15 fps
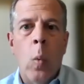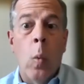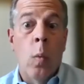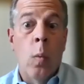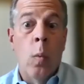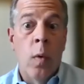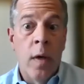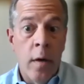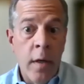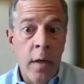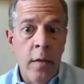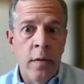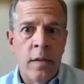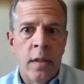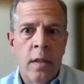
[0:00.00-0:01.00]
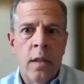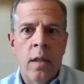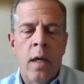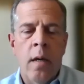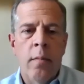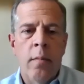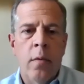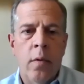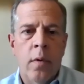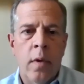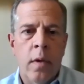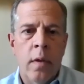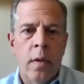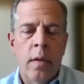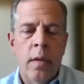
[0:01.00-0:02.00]
We're using a lot
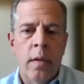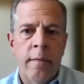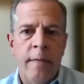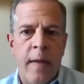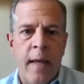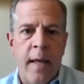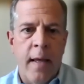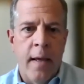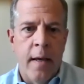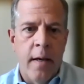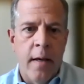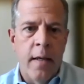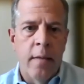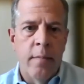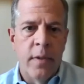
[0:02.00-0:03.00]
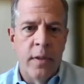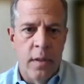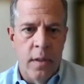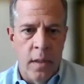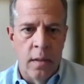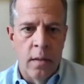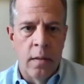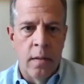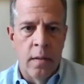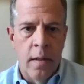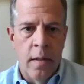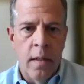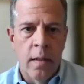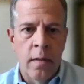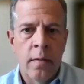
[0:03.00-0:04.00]
more of AI and machine
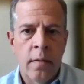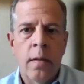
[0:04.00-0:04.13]
learning